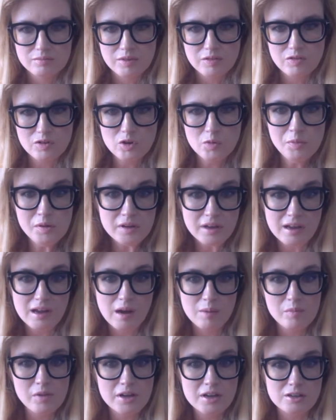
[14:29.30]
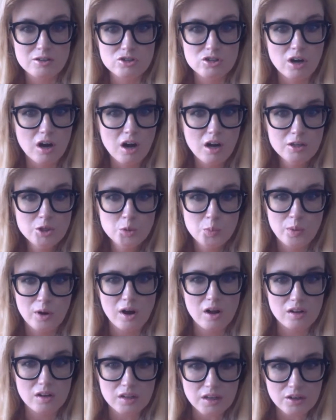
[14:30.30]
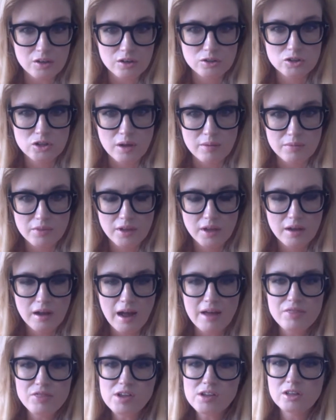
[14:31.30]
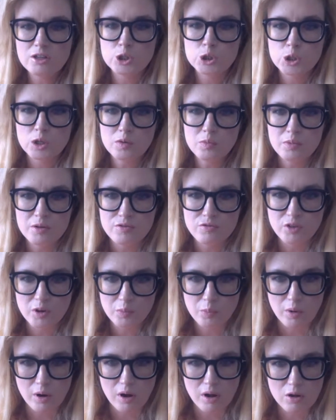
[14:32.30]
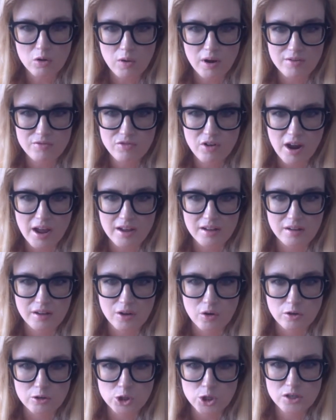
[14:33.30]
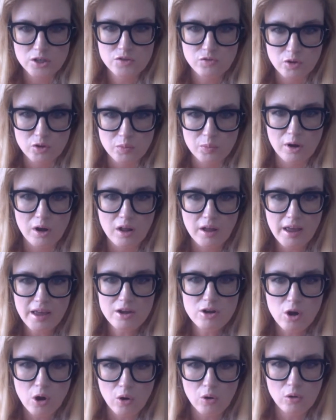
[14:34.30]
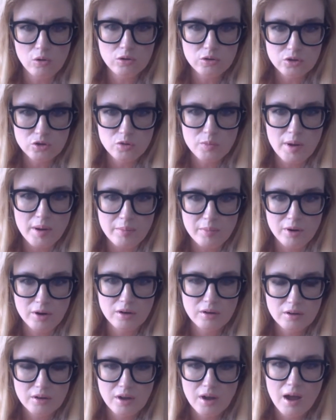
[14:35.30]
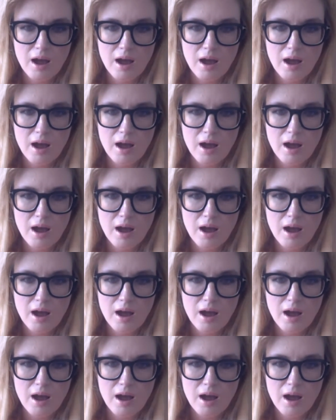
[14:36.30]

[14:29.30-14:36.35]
If it could be like come like a dodgeball league or something. I think it shouldn't be football, quite frankly, or just football. Hey, Cole, new member.